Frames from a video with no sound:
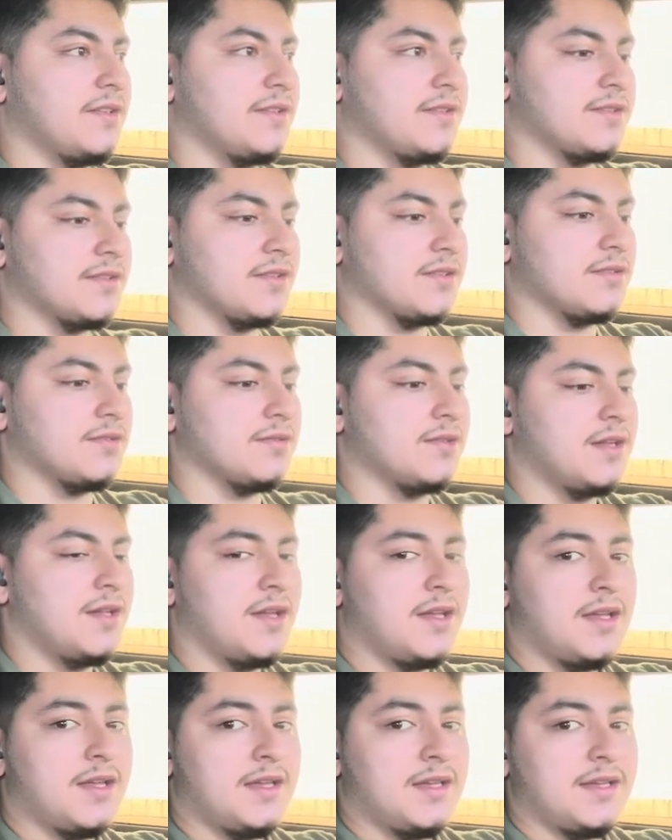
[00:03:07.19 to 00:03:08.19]
So
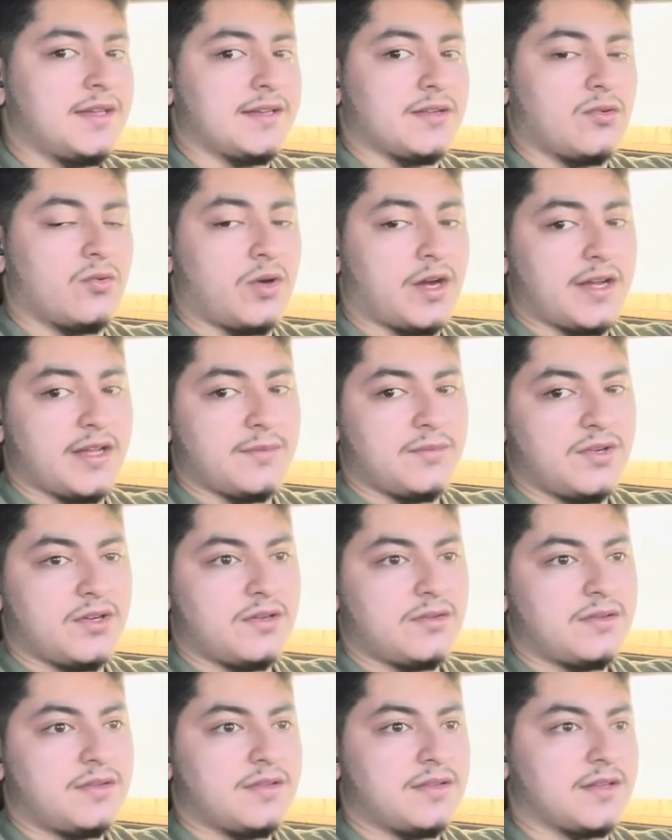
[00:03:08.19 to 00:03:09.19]
in quiet
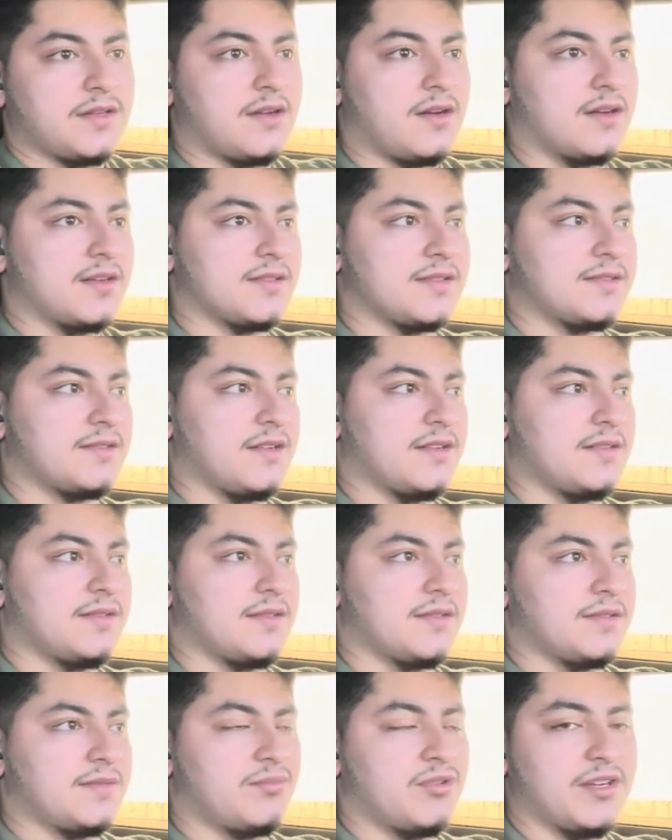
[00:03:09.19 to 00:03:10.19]
mode, the car starts,
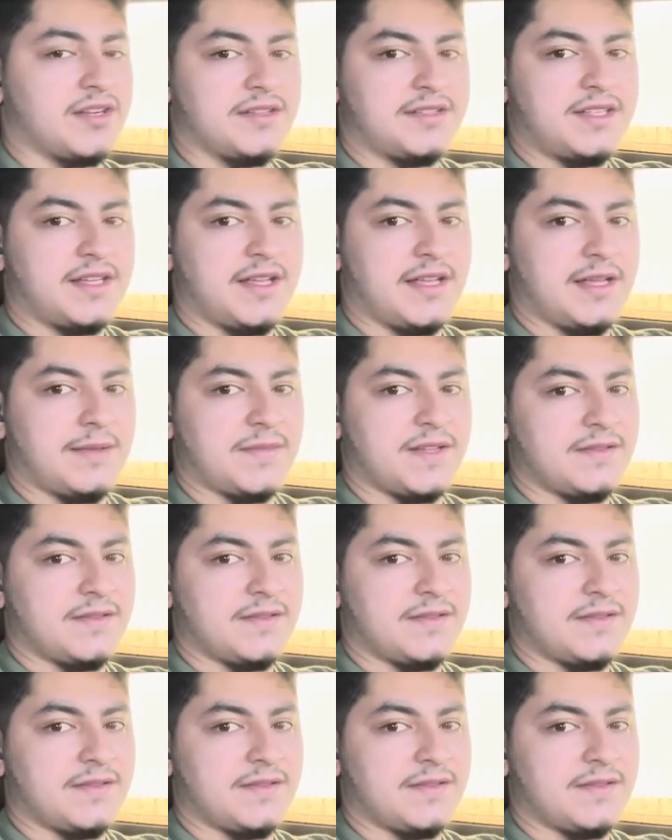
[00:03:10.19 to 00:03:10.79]
it's pretty tame.